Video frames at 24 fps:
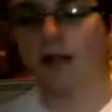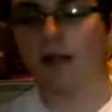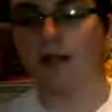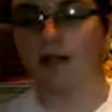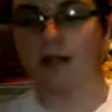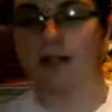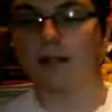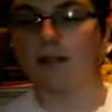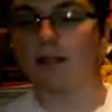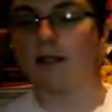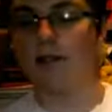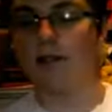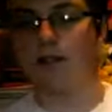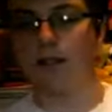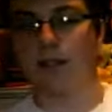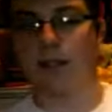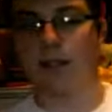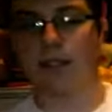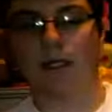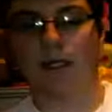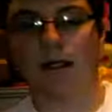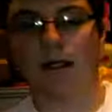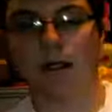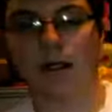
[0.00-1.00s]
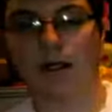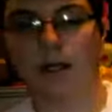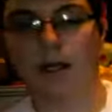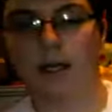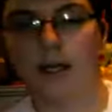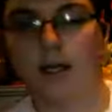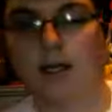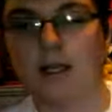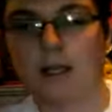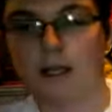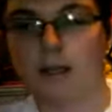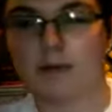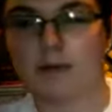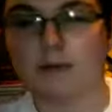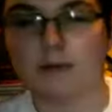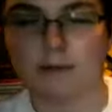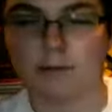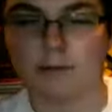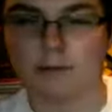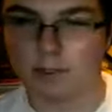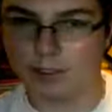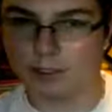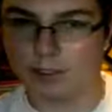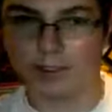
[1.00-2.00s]
so that's good. But uh, here's
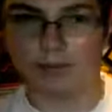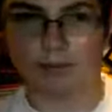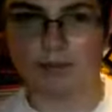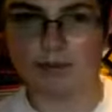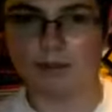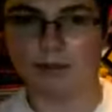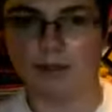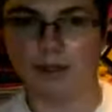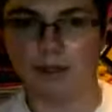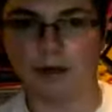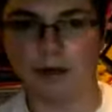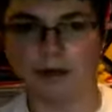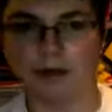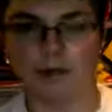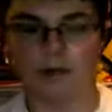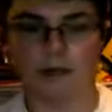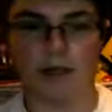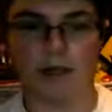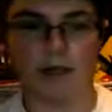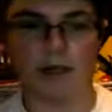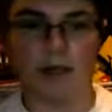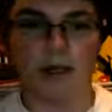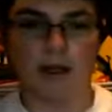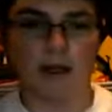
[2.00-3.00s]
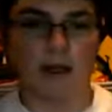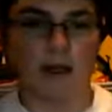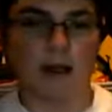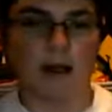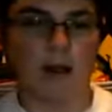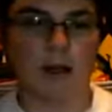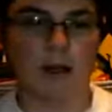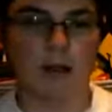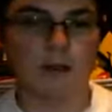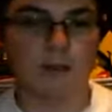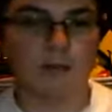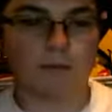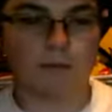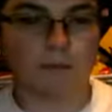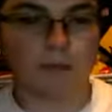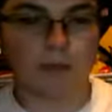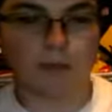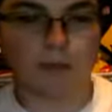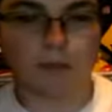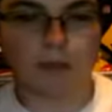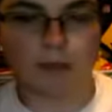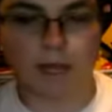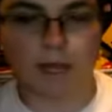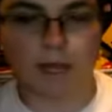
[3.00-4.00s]
the really cool stuff. Um,